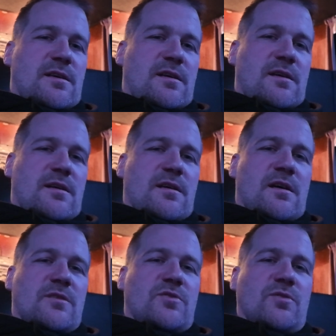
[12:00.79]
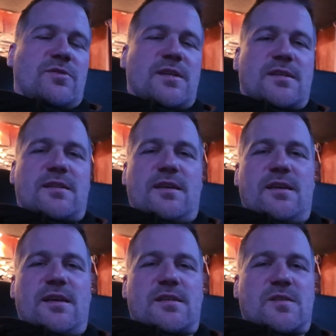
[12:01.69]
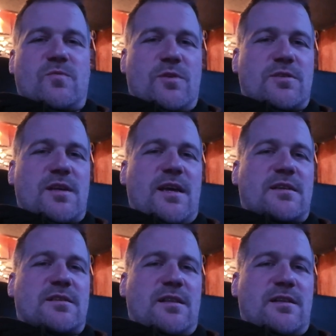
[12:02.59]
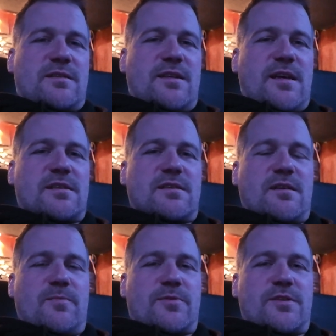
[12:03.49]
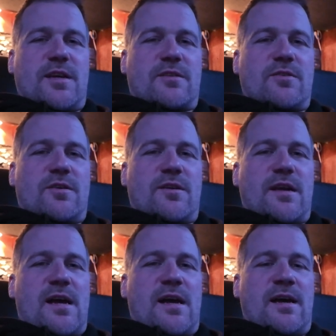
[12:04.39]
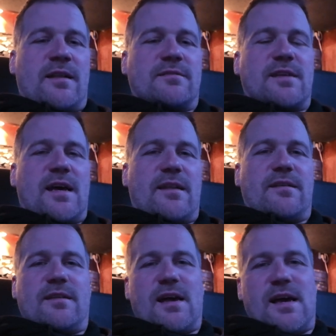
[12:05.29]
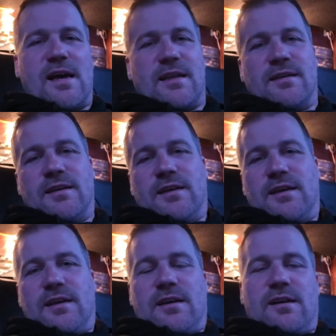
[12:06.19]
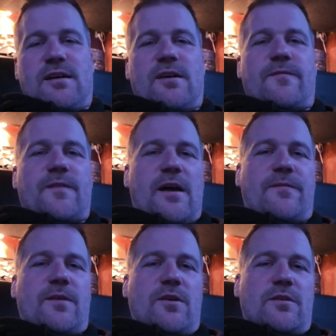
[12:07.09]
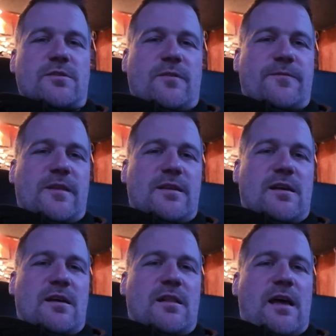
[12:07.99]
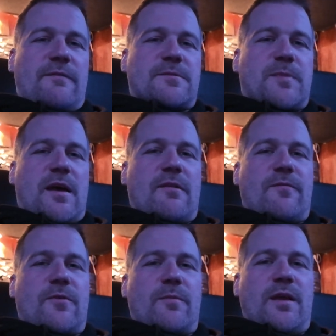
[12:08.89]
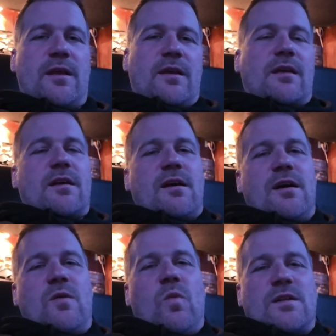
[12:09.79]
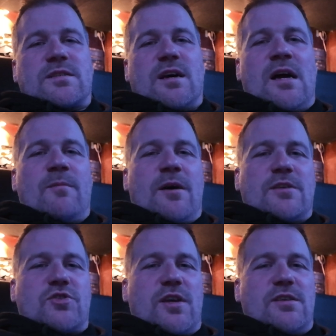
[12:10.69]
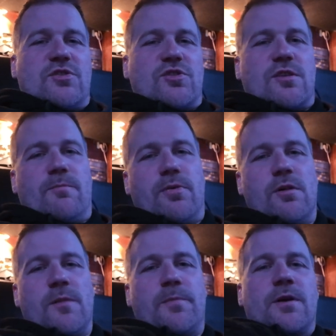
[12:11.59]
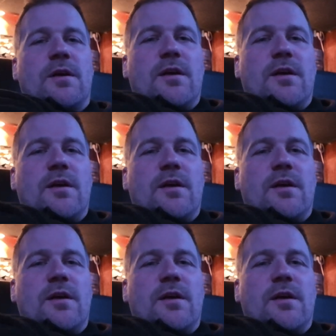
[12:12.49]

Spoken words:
260ES was excellent next projector, and that had 5 years of lifespan for me. One time I changed the pulp,